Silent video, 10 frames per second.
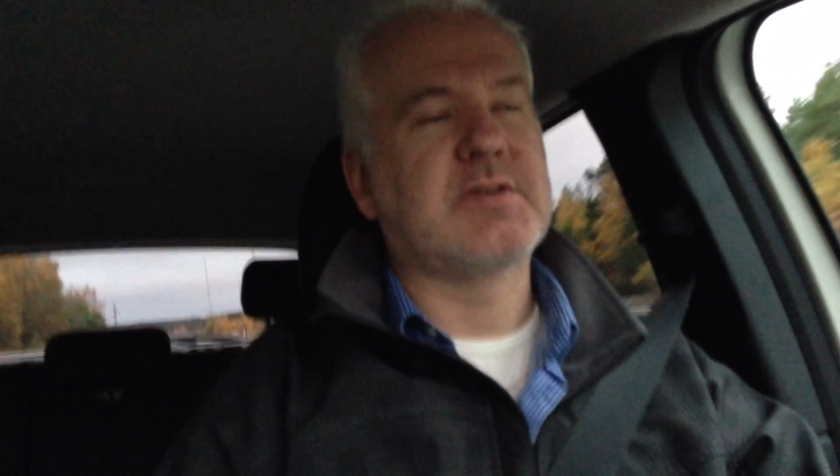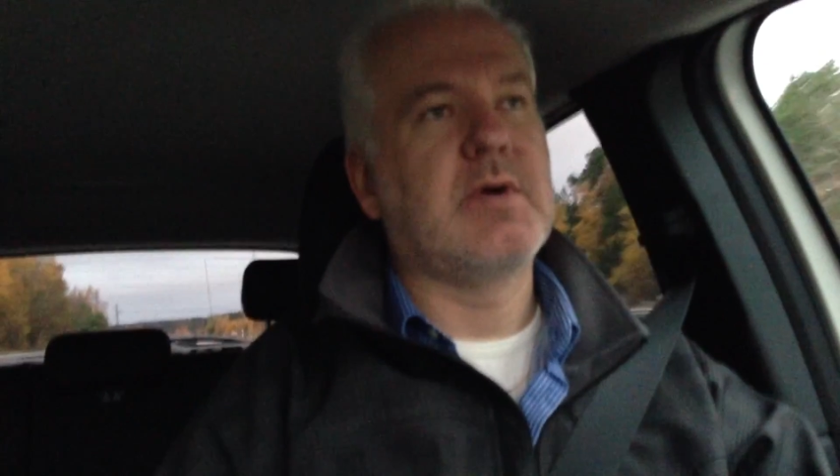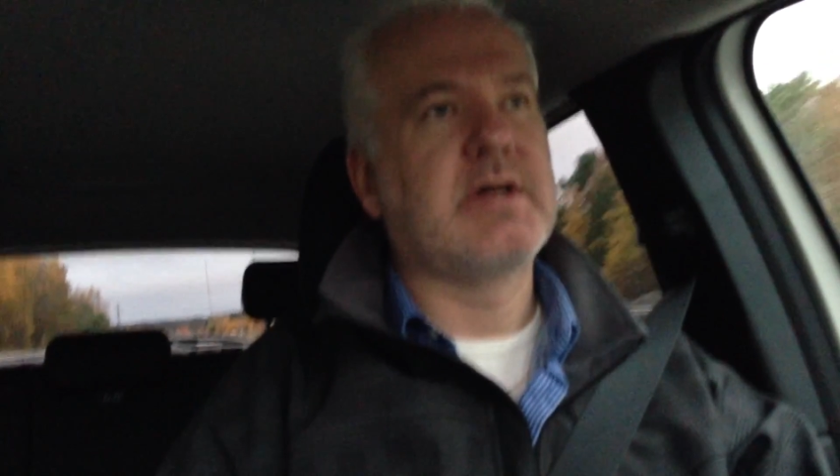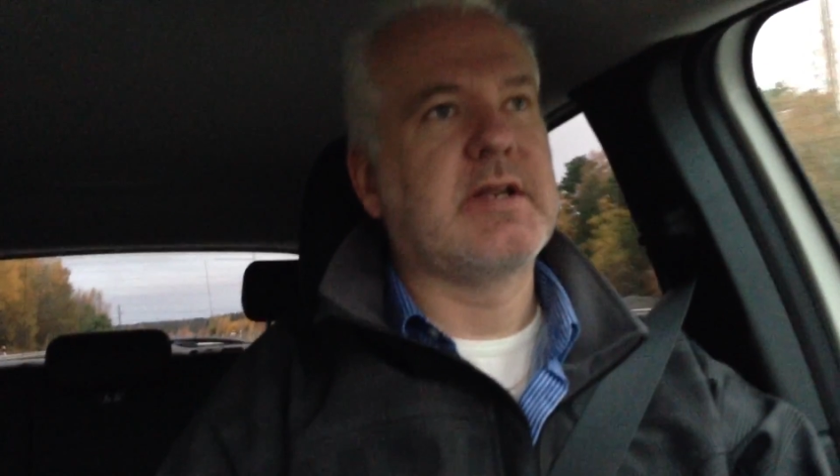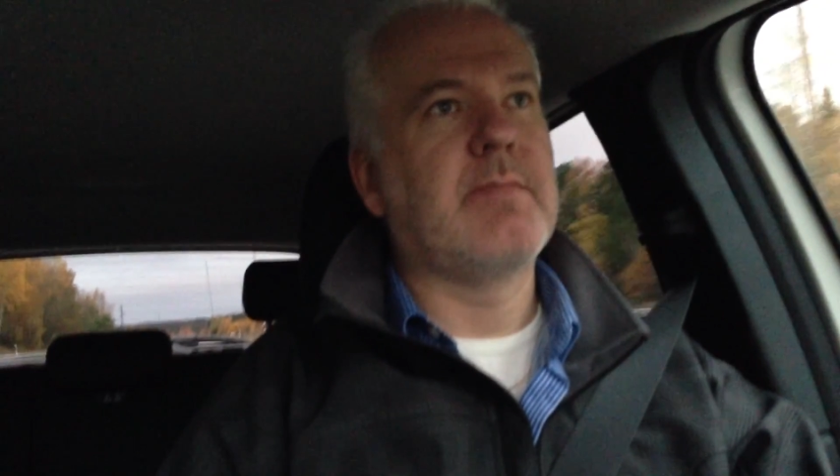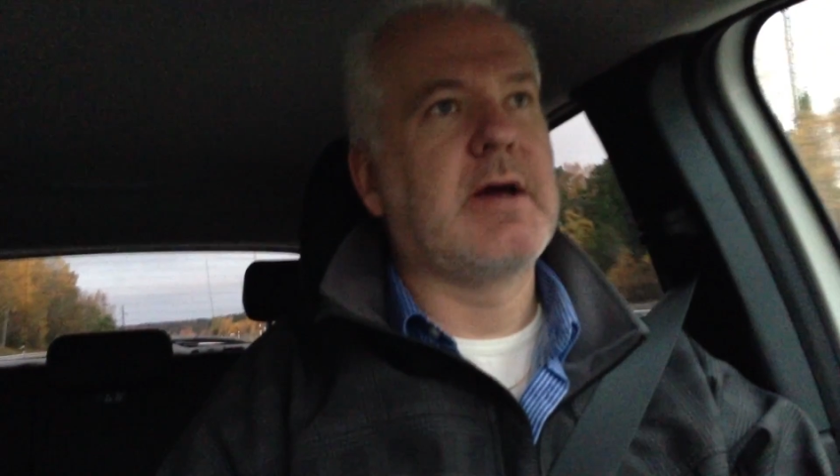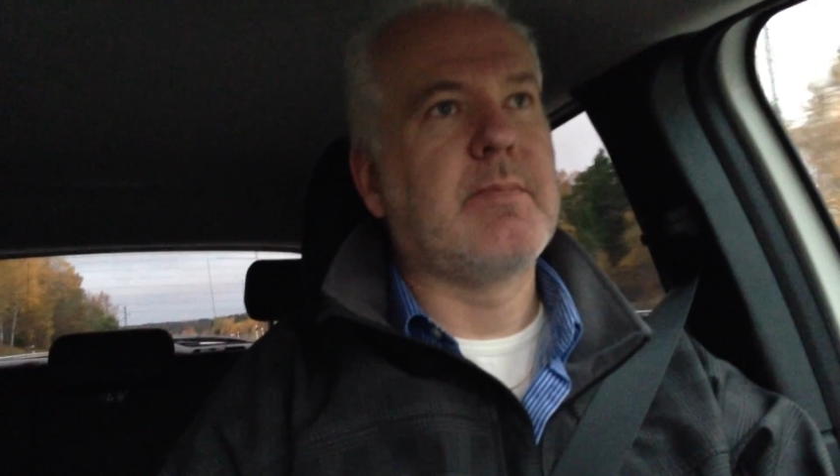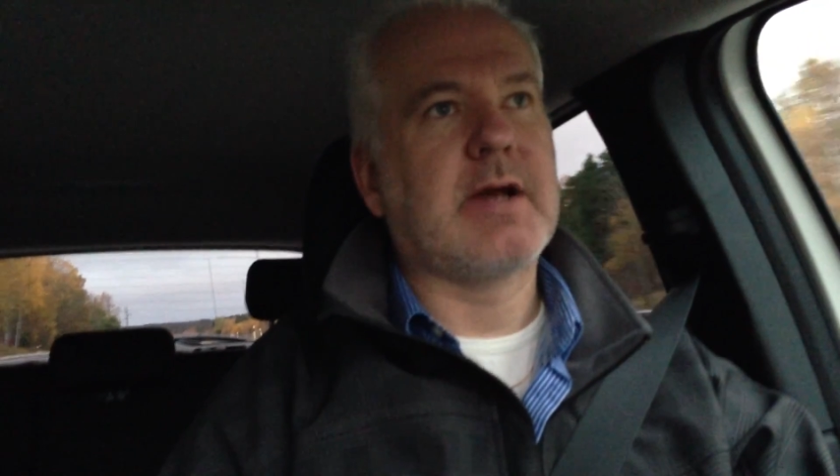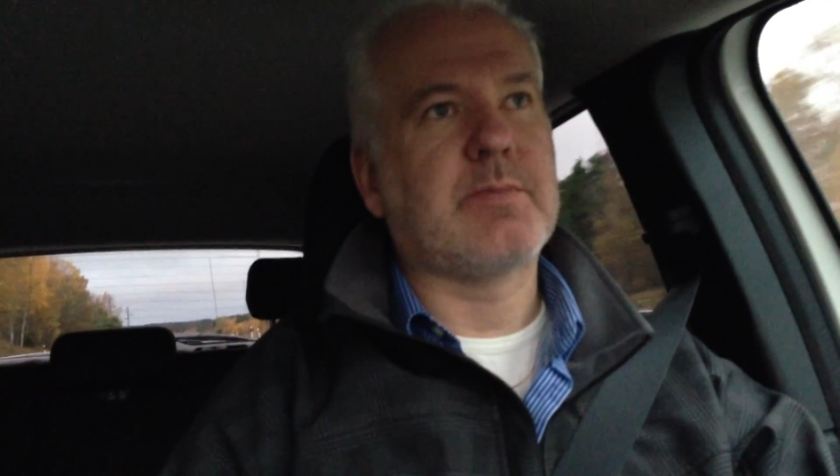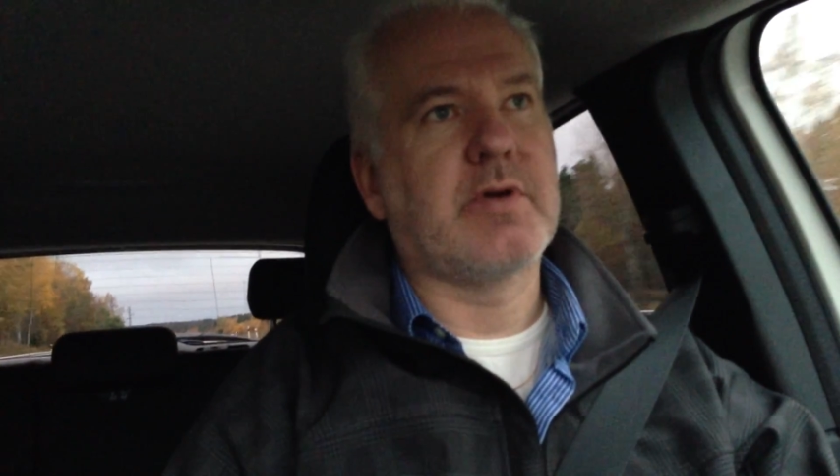the one in my
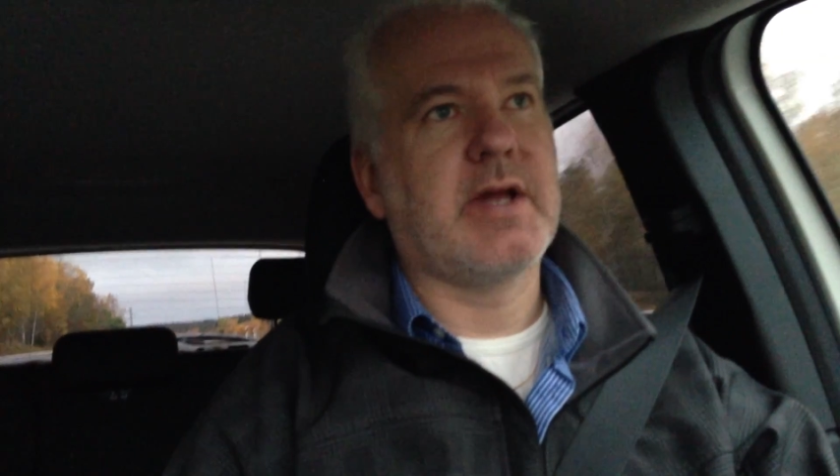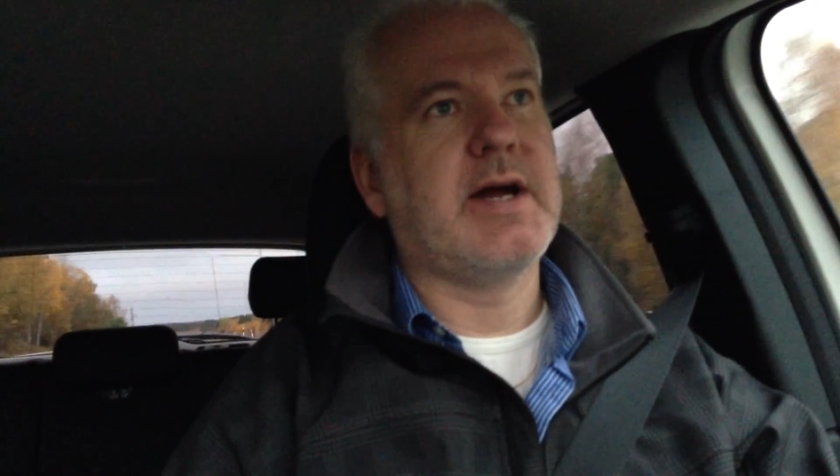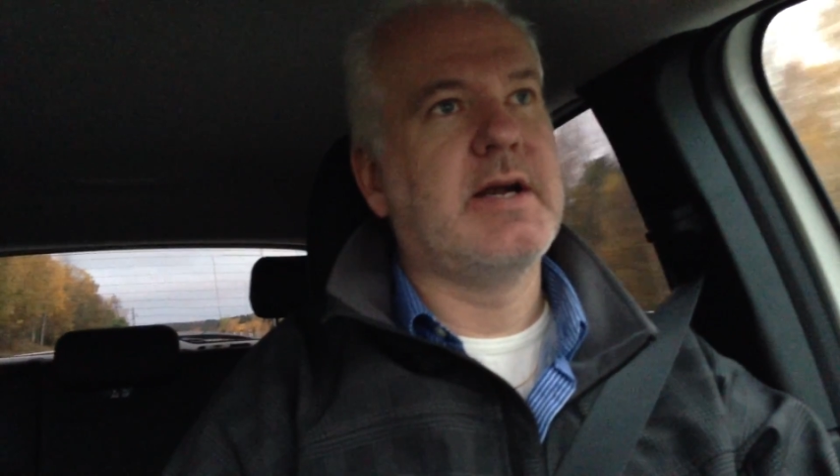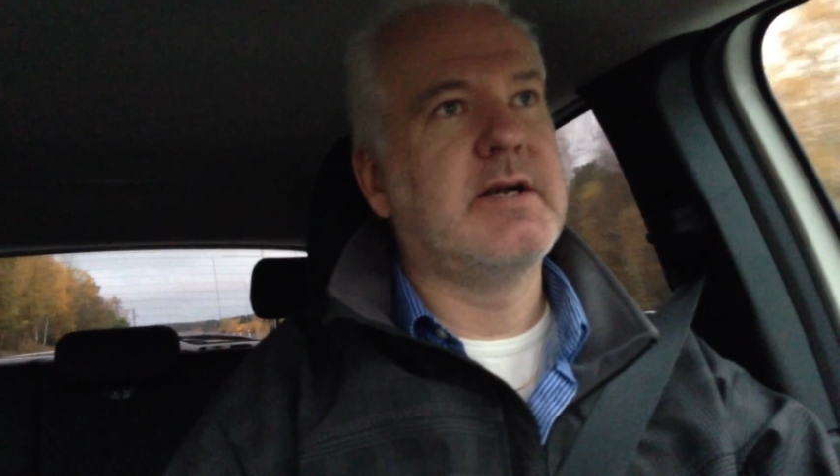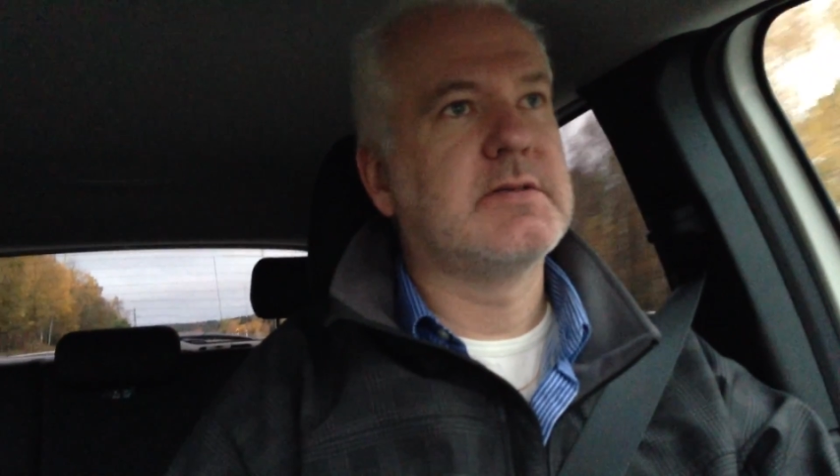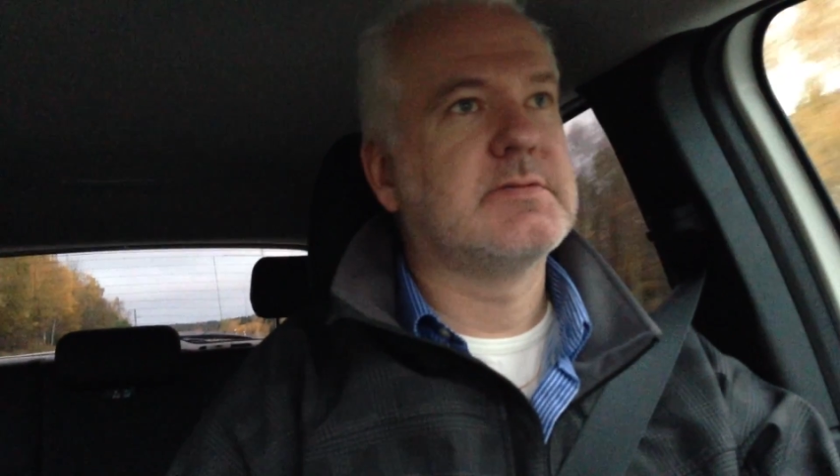MacBook Air.